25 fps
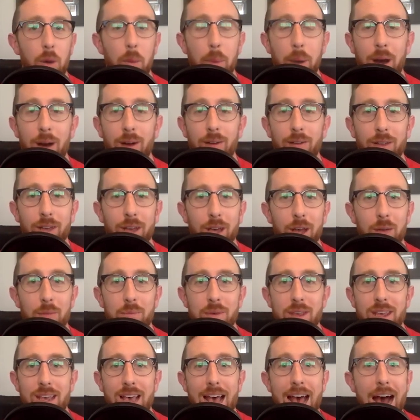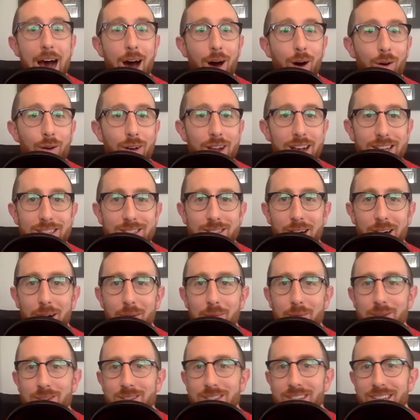apparently going to be out as
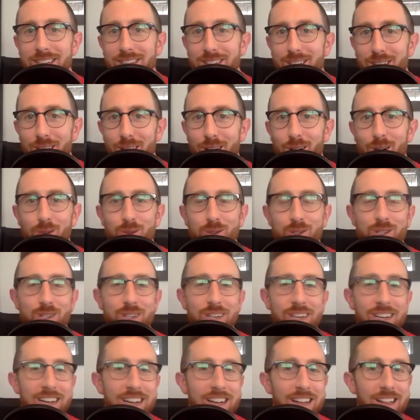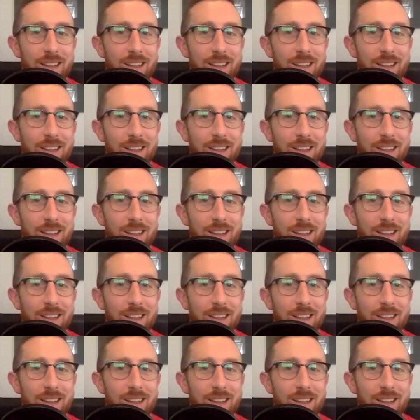Auburn's head coach.